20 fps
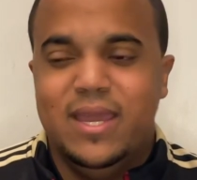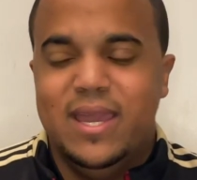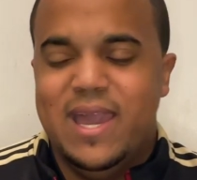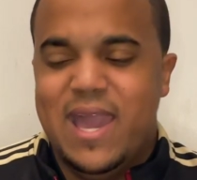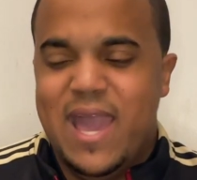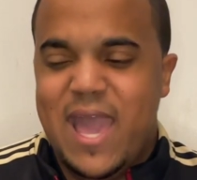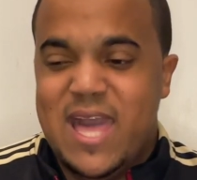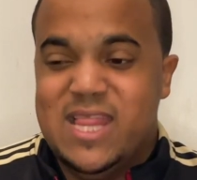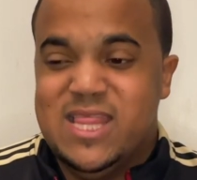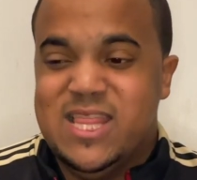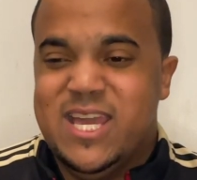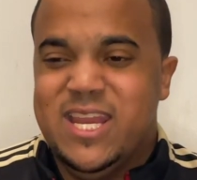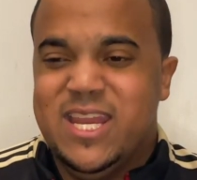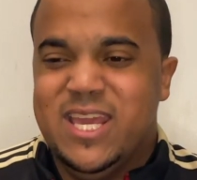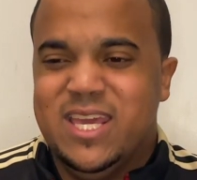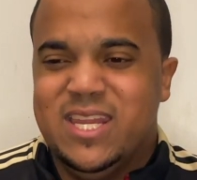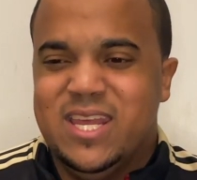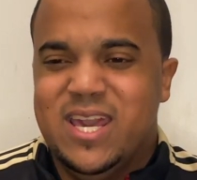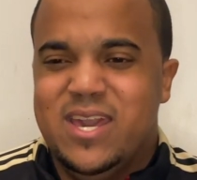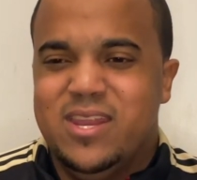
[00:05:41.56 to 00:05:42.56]
Atlanta
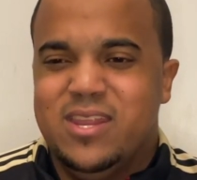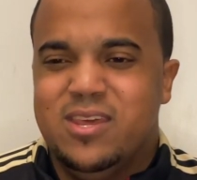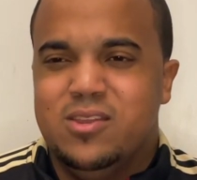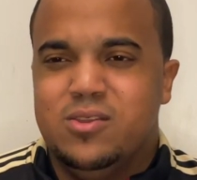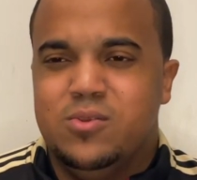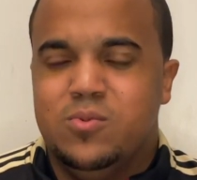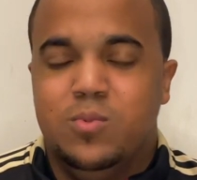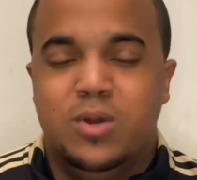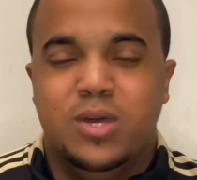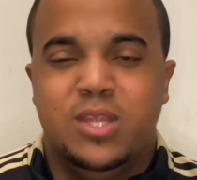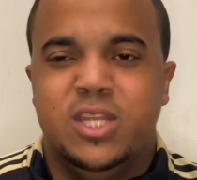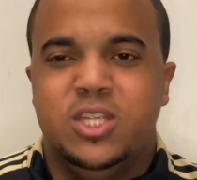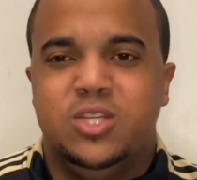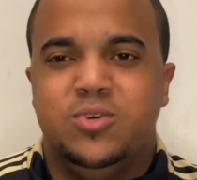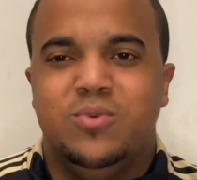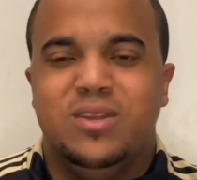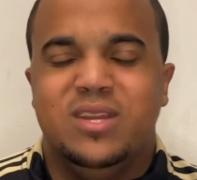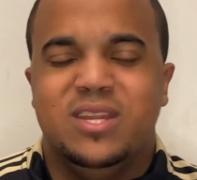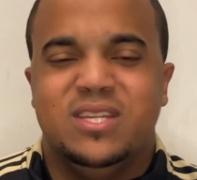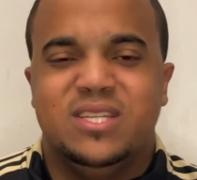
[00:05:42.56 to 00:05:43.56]
United won the
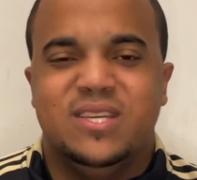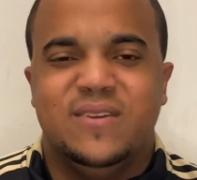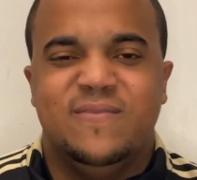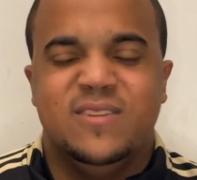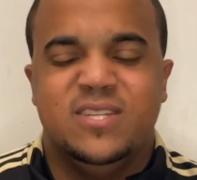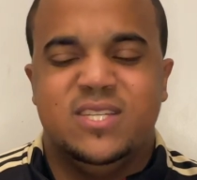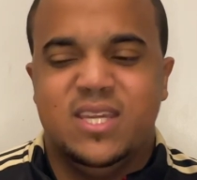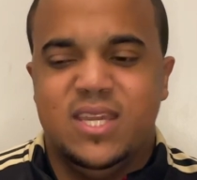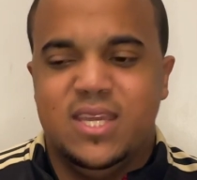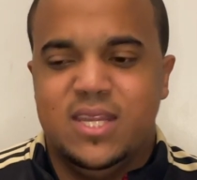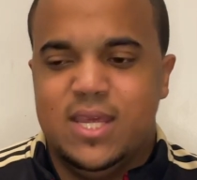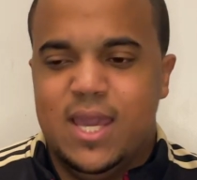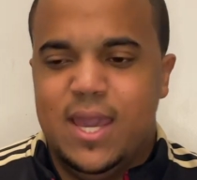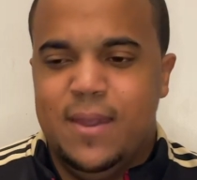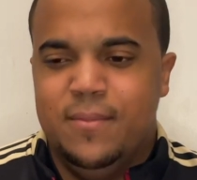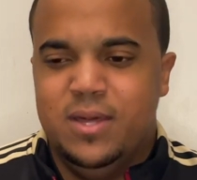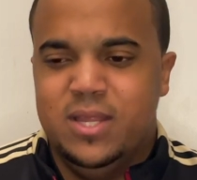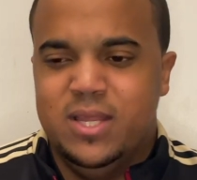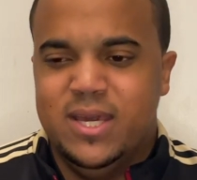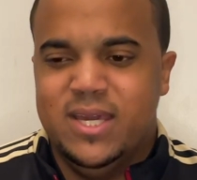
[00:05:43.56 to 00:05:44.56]
2017
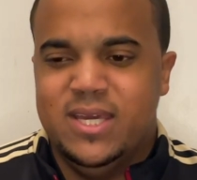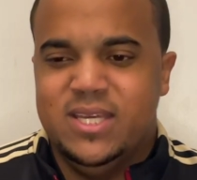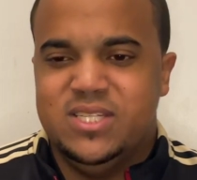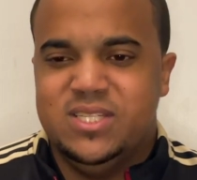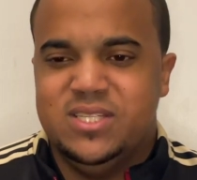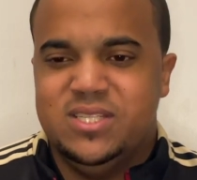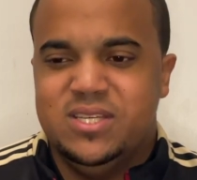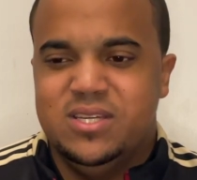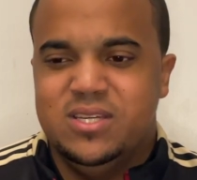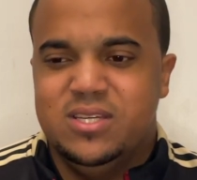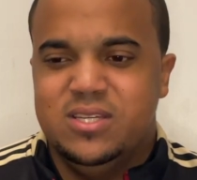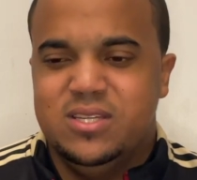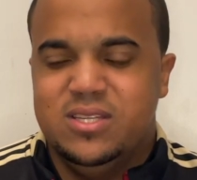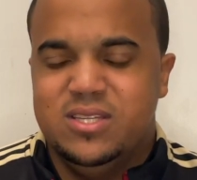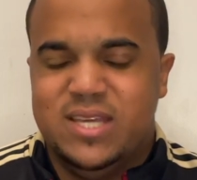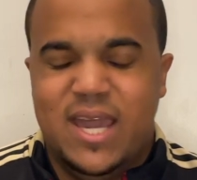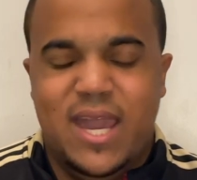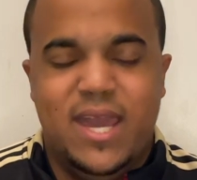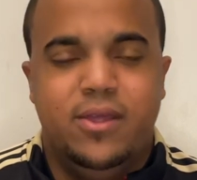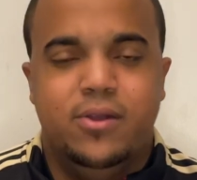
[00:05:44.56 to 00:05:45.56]
MLS
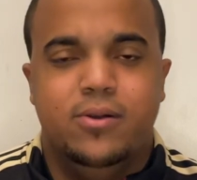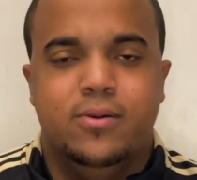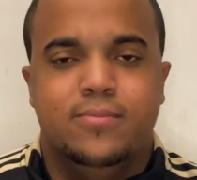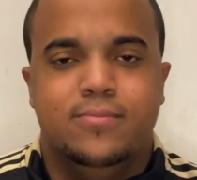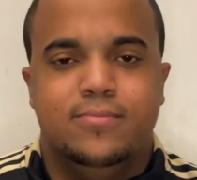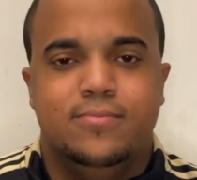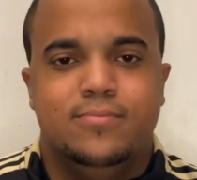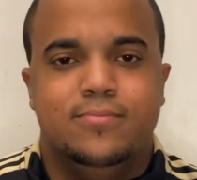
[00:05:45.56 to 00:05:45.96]
title.